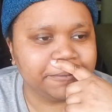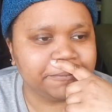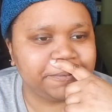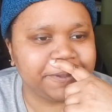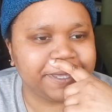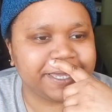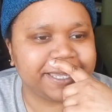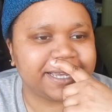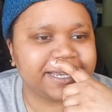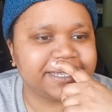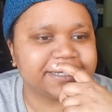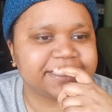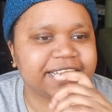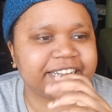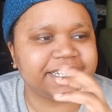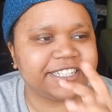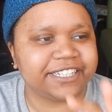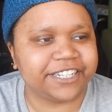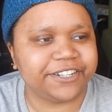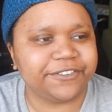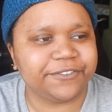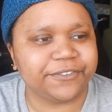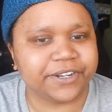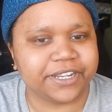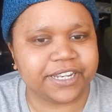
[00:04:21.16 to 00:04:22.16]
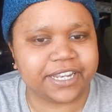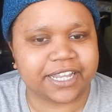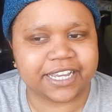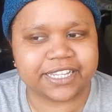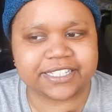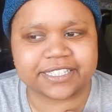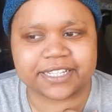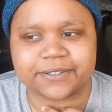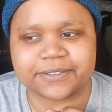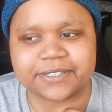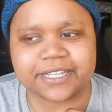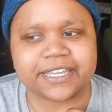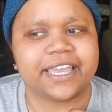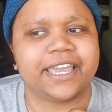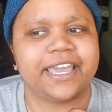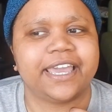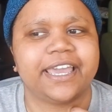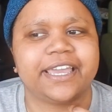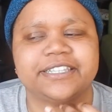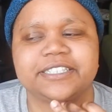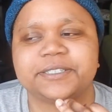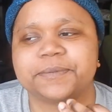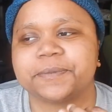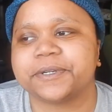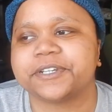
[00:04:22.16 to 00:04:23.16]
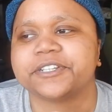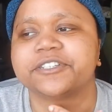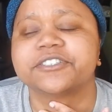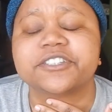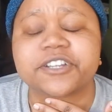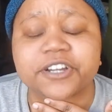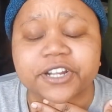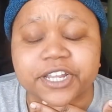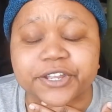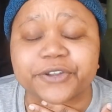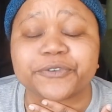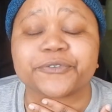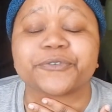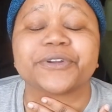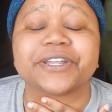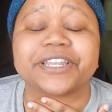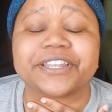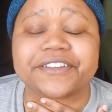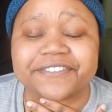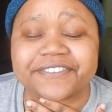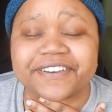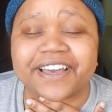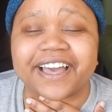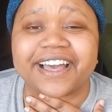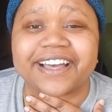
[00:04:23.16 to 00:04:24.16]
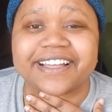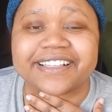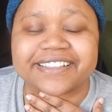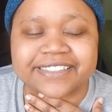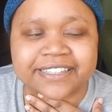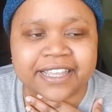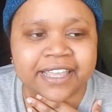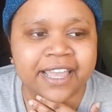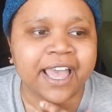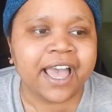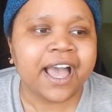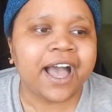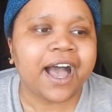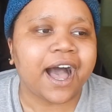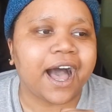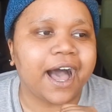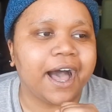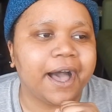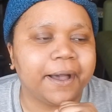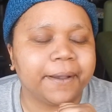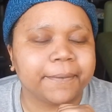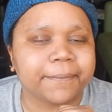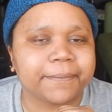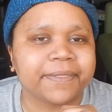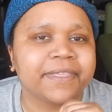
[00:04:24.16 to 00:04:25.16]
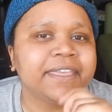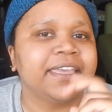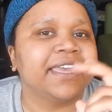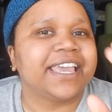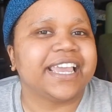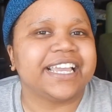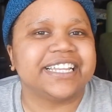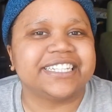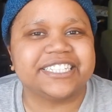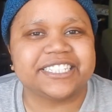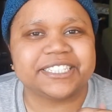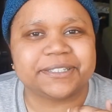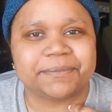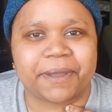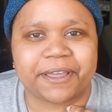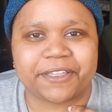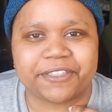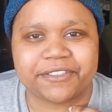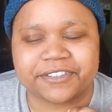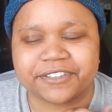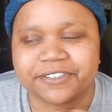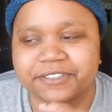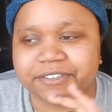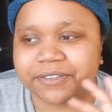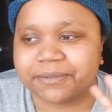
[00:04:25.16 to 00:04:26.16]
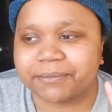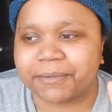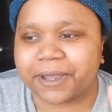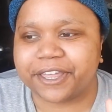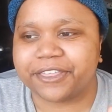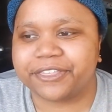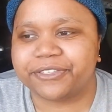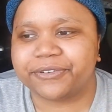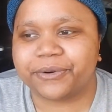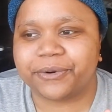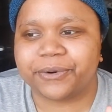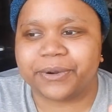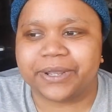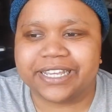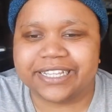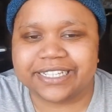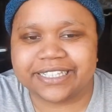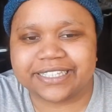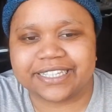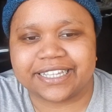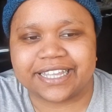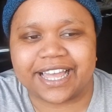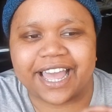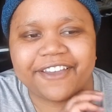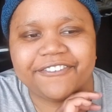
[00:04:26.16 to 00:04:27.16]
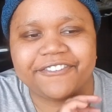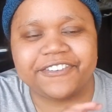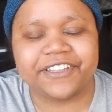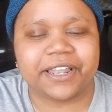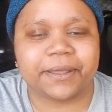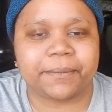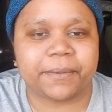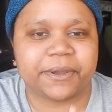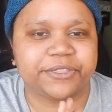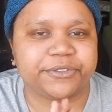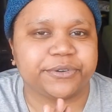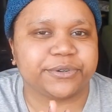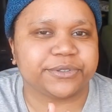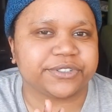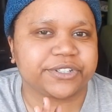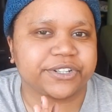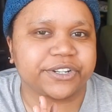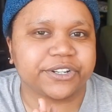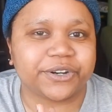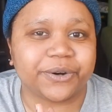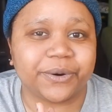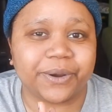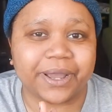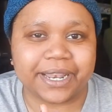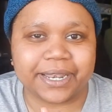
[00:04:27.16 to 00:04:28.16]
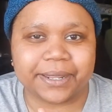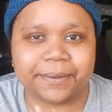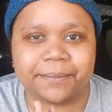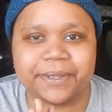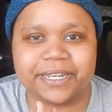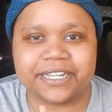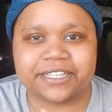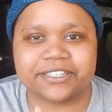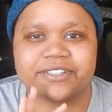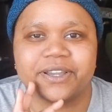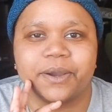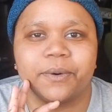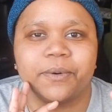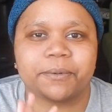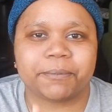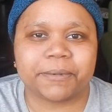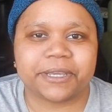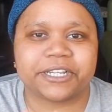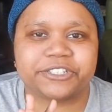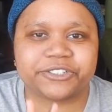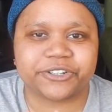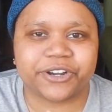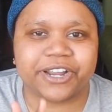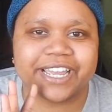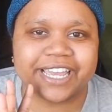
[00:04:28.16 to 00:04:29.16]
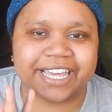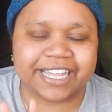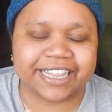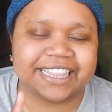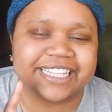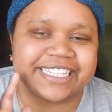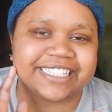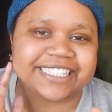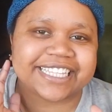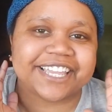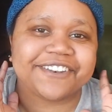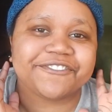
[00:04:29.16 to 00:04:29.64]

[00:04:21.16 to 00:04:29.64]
because I did realize, I was like, hey, Sabrina, you're talking really fast. Um, it's just my my throat is, I feel like my throat's gonna go any minute, so I wanna make sure I get this